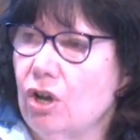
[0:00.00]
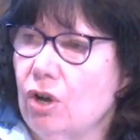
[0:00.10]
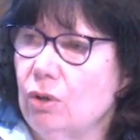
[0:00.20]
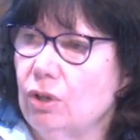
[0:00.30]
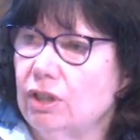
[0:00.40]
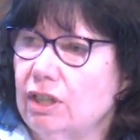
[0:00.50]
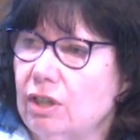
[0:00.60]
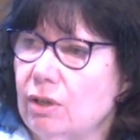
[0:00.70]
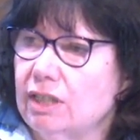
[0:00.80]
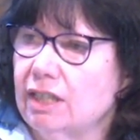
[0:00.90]
who looked at
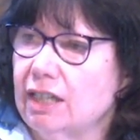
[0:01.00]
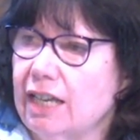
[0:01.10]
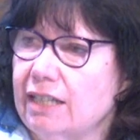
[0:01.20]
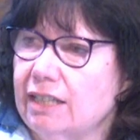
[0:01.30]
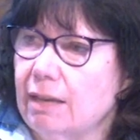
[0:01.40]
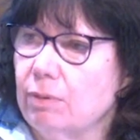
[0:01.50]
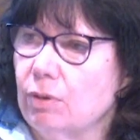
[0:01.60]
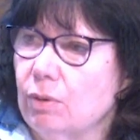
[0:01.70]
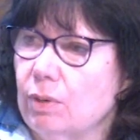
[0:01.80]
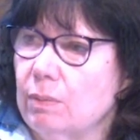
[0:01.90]
those at the Last Supper
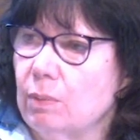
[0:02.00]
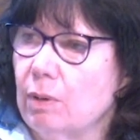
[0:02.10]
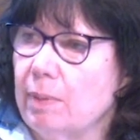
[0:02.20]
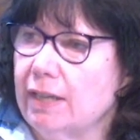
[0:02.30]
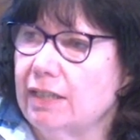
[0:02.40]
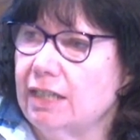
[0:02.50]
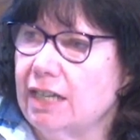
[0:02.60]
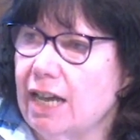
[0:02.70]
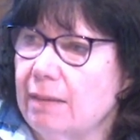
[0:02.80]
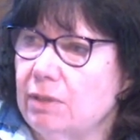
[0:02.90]
who, were about to
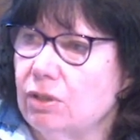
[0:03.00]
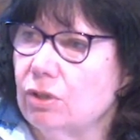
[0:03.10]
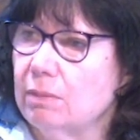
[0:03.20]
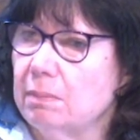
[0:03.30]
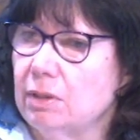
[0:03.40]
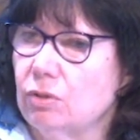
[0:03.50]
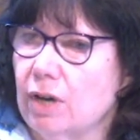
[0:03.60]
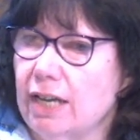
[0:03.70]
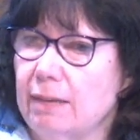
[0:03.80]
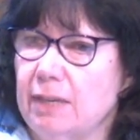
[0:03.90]
deny him, desert him, and betray him.